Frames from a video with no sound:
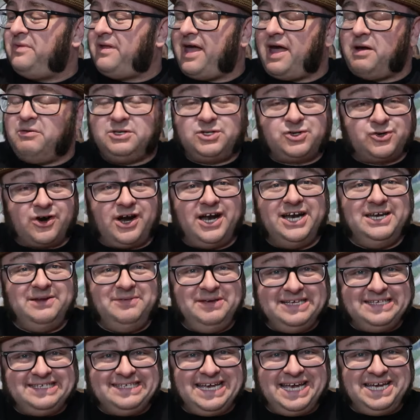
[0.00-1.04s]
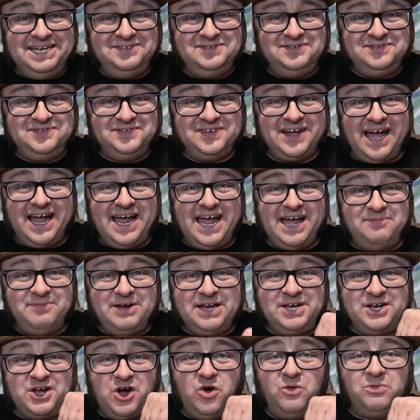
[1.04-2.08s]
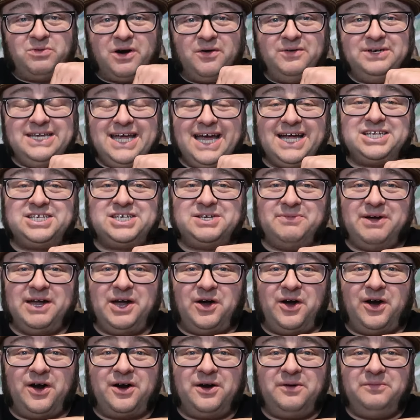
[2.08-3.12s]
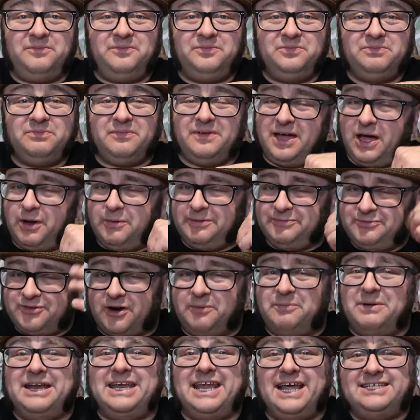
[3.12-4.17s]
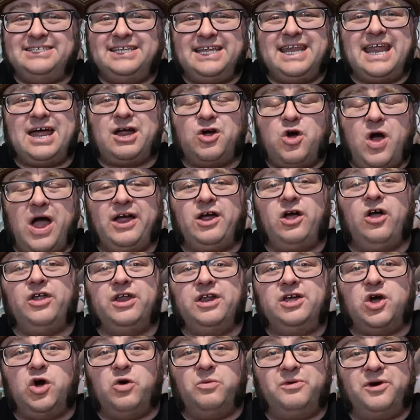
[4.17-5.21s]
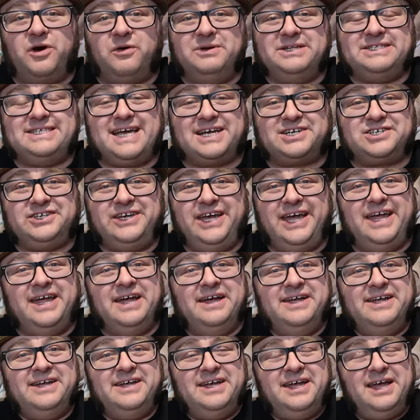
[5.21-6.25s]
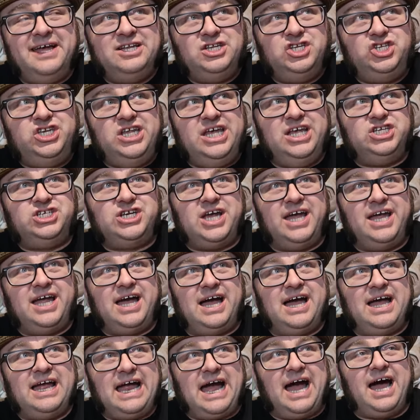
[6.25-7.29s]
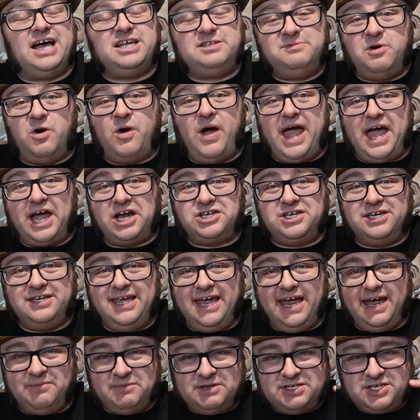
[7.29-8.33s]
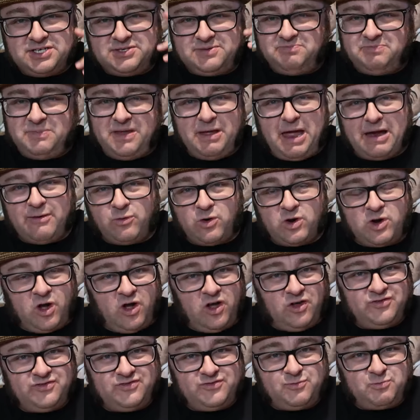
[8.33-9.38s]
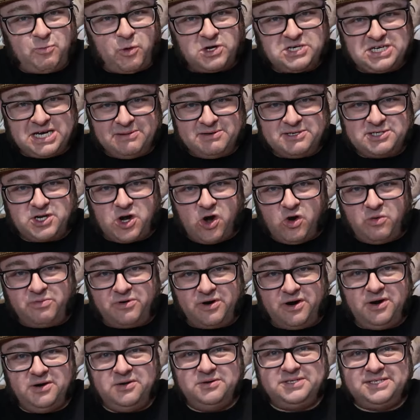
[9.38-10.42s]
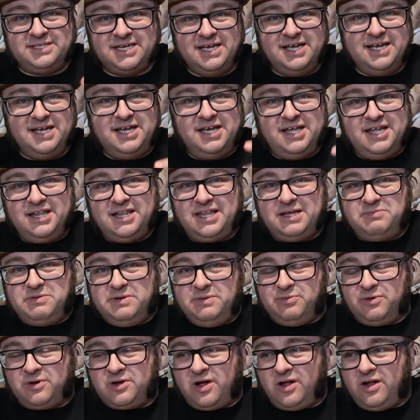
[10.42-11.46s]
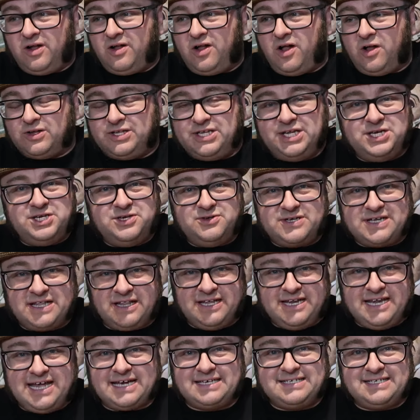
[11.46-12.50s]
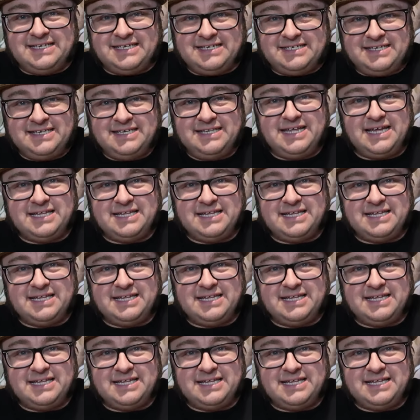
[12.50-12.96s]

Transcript: I was trying to be safe. I had my GoPro attached to my arm. I'm sorry, but that's not, not Go I call it a GoPro, but it's actually a D J I Osmo action cam. It's just, everyone calls sports cameras GoPros, like people call all tissues Kleenexes.